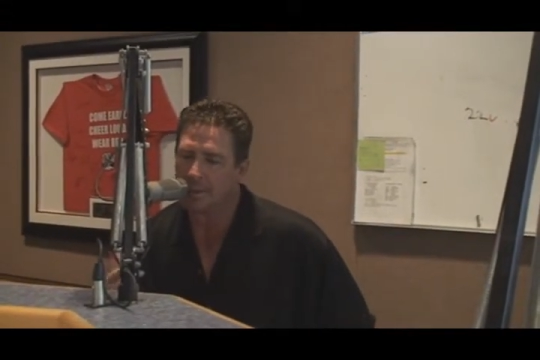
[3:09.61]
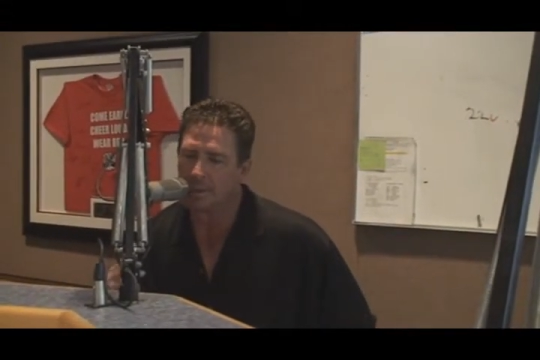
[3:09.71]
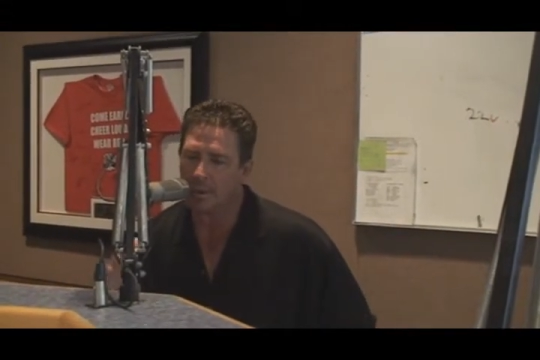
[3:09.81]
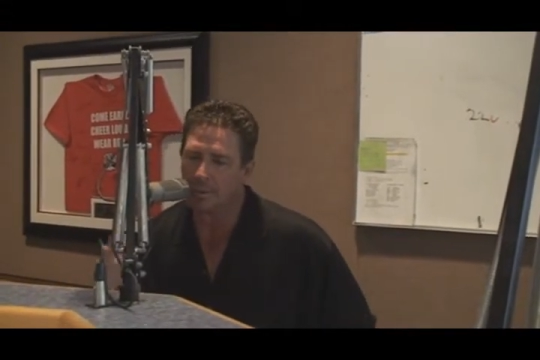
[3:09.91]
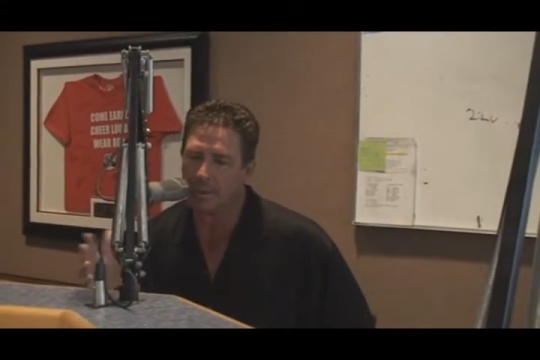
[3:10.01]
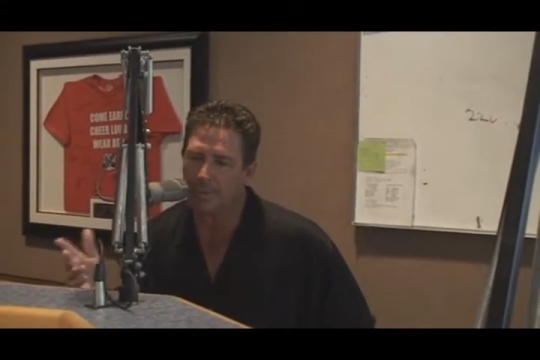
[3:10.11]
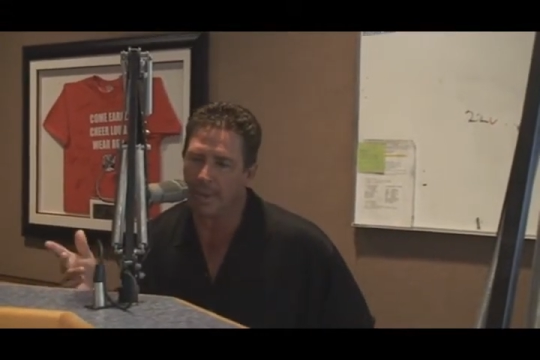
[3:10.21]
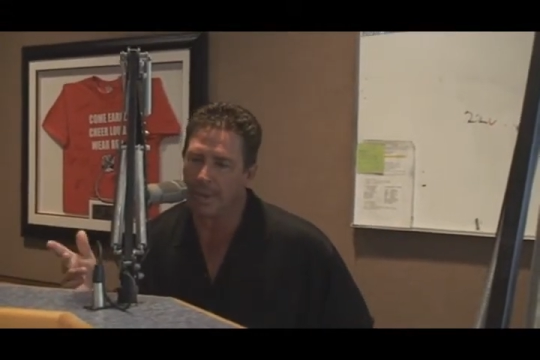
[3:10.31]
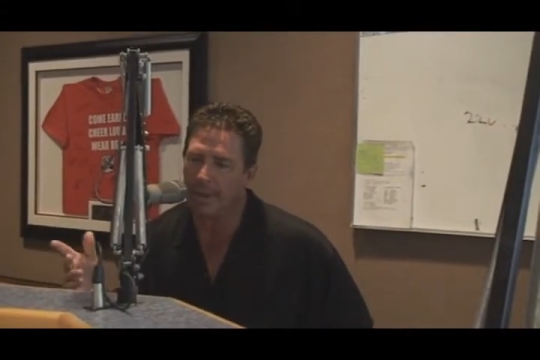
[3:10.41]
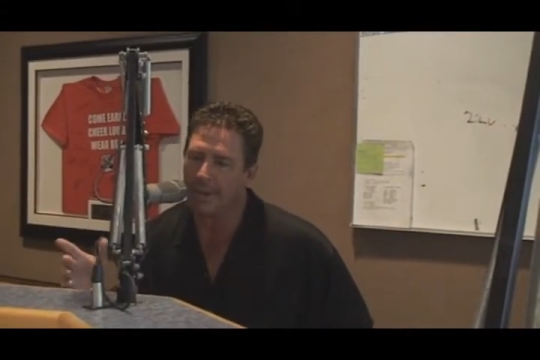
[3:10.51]
So to
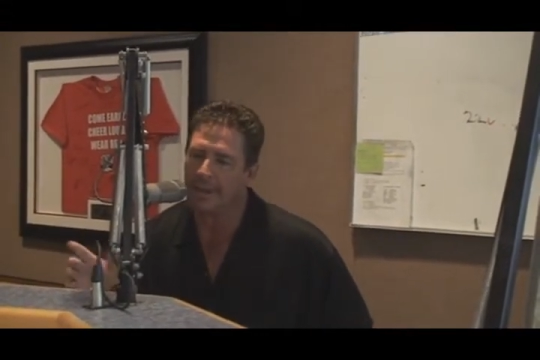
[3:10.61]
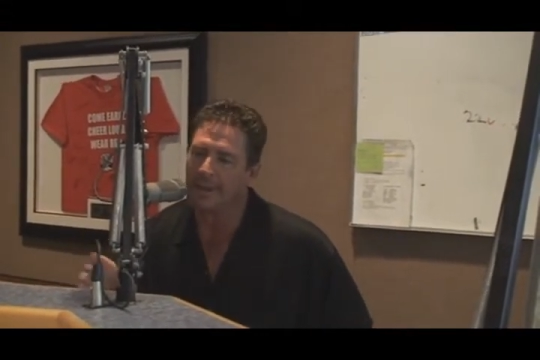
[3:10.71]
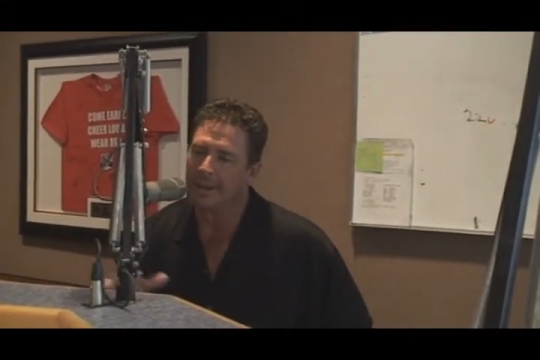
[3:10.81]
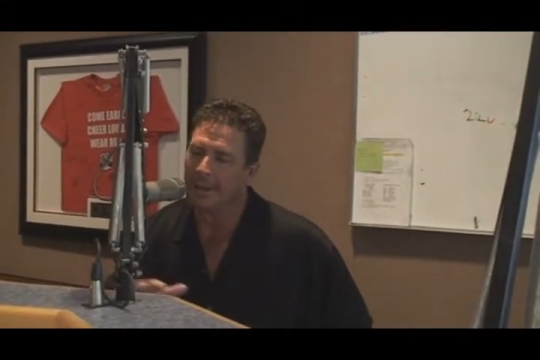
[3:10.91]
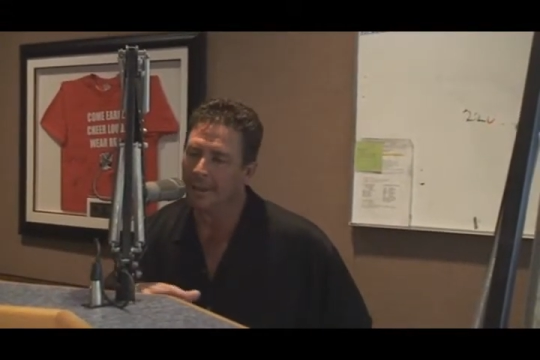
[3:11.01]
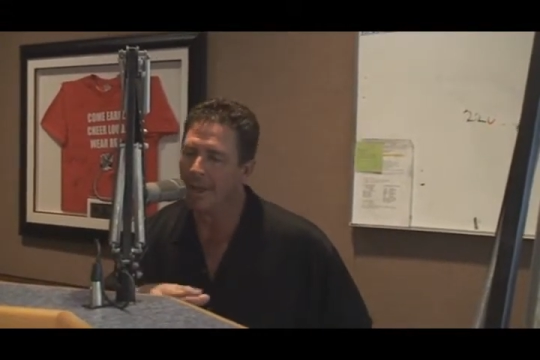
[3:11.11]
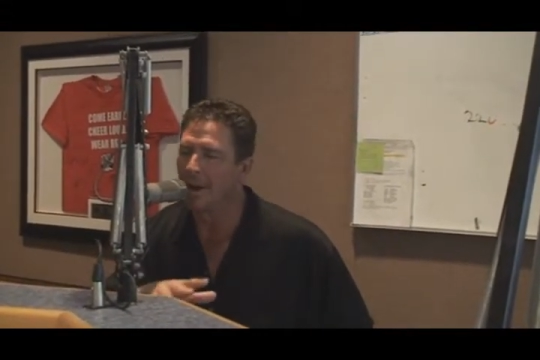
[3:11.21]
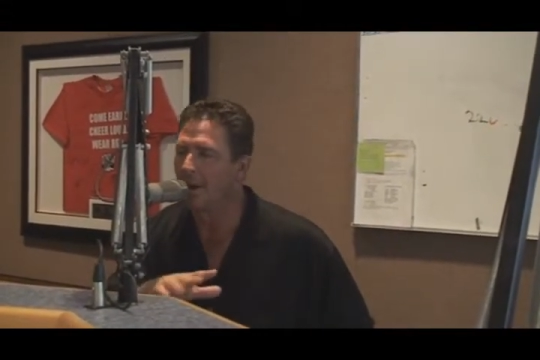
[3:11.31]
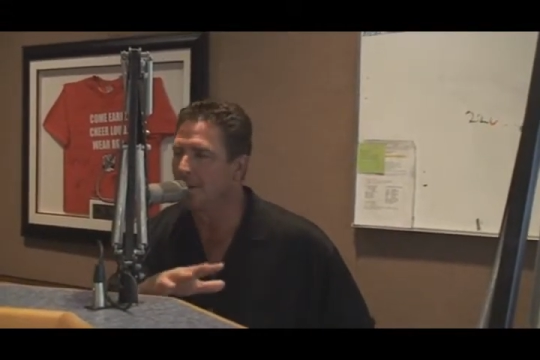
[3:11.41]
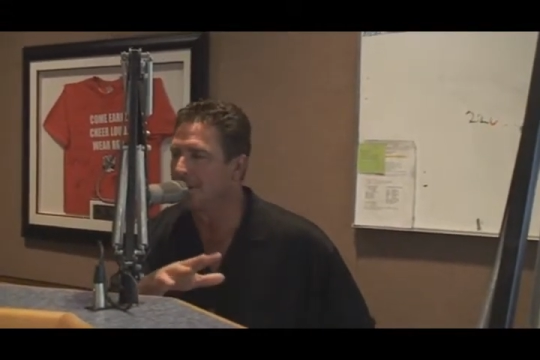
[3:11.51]
me, a
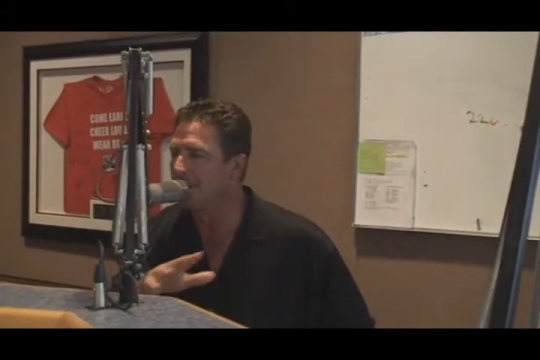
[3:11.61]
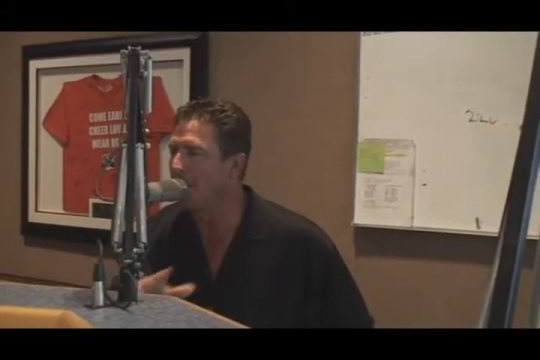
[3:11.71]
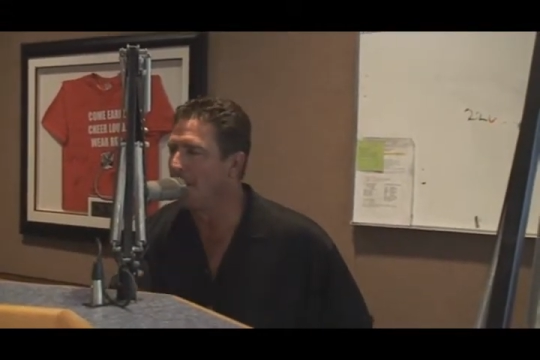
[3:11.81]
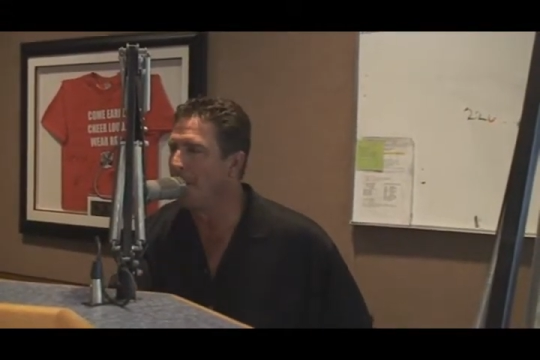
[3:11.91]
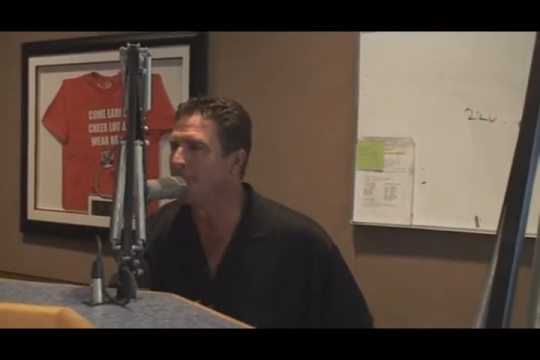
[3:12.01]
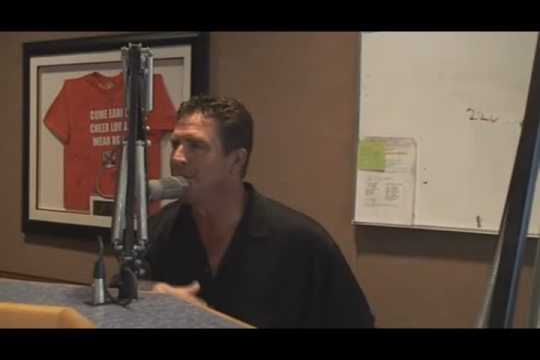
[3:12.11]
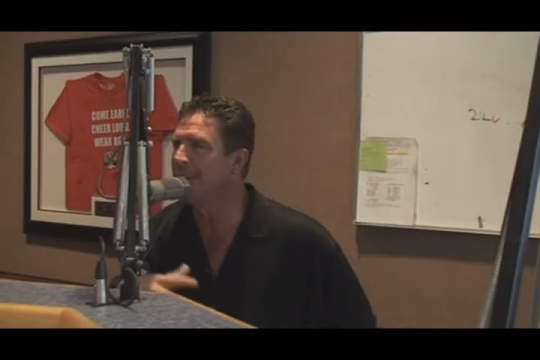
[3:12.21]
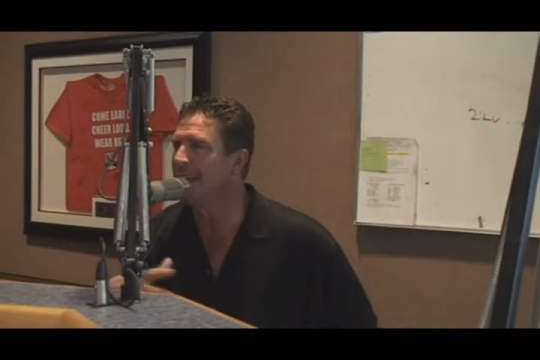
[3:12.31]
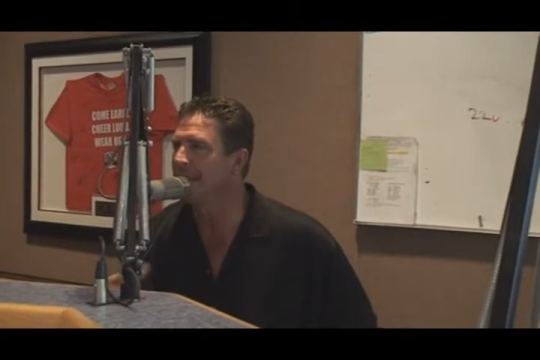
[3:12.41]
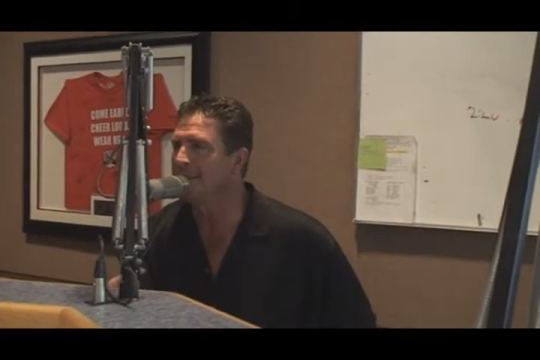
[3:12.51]
lot of those they call them
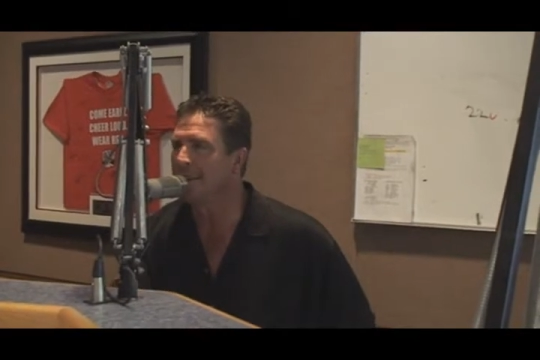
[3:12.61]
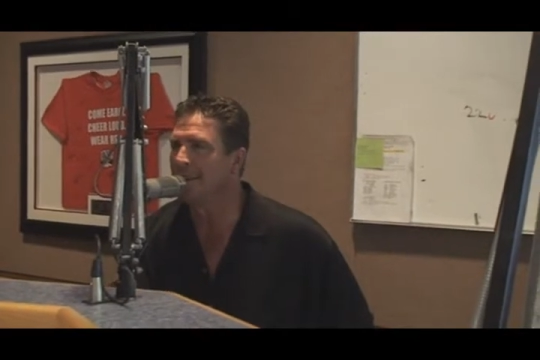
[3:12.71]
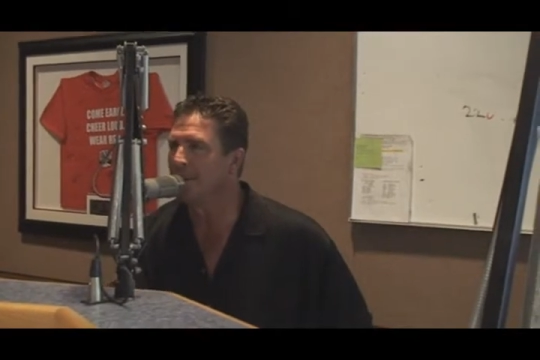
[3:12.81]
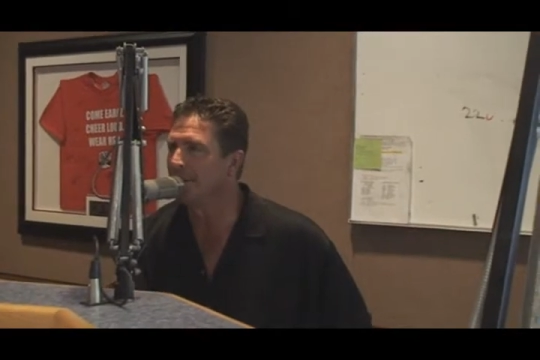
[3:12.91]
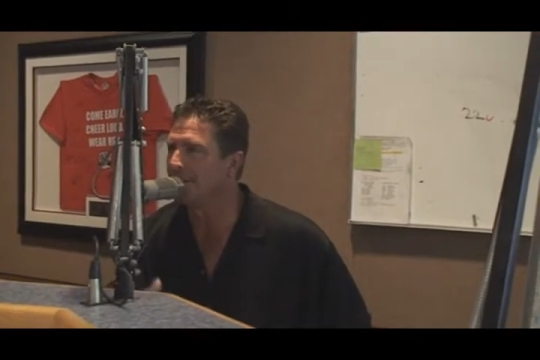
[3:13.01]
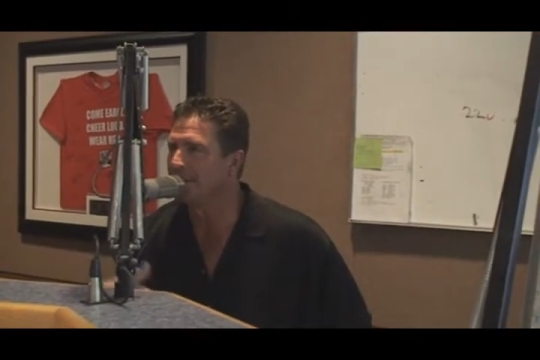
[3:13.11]
OTAs. I don't know.